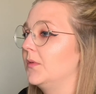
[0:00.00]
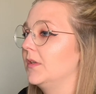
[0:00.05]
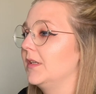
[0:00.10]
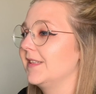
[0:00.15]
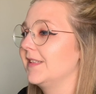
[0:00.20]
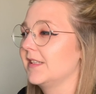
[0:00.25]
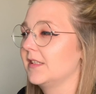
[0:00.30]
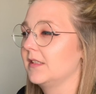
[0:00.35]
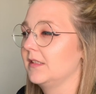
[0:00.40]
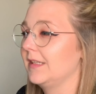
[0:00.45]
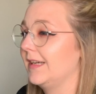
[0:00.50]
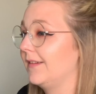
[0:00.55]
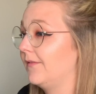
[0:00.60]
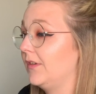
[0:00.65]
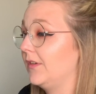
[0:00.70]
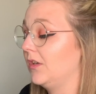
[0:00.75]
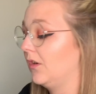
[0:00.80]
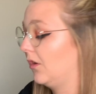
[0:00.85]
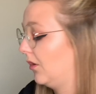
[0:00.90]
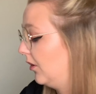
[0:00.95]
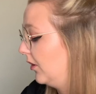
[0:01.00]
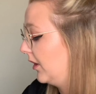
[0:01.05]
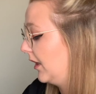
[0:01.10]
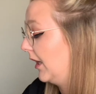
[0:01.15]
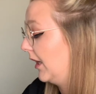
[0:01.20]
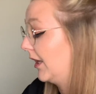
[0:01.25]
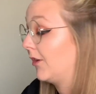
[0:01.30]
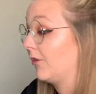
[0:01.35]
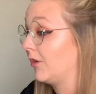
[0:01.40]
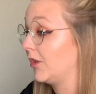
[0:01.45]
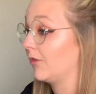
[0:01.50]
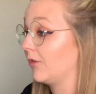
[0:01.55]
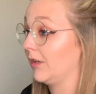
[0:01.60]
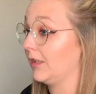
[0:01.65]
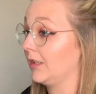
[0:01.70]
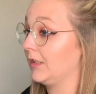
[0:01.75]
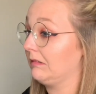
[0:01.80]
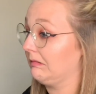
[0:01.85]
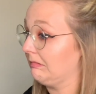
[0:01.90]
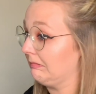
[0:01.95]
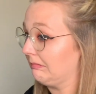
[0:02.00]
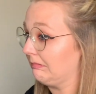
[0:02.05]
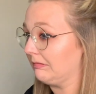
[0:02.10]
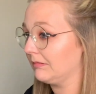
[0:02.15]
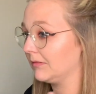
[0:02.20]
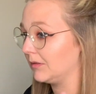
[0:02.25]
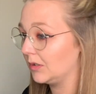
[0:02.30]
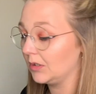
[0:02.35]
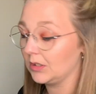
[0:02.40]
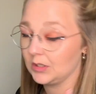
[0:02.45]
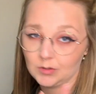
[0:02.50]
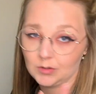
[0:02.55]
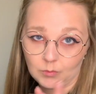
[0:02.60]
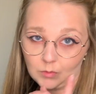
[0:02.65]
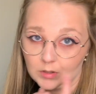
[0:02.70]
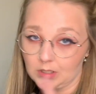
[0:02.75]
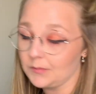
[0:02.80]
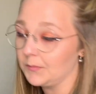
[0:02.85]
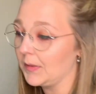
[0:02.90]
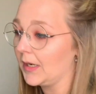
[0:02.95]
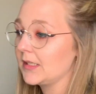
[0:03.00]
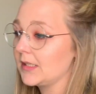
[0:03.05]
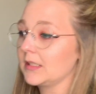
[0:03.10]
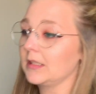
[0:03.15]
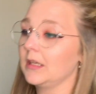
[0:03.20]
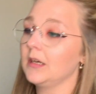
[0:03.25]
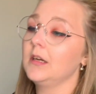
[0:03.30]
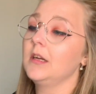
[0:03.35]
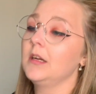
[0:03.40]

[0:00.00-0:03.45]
But it's definitely not looking Irish right now. We'll come back to that.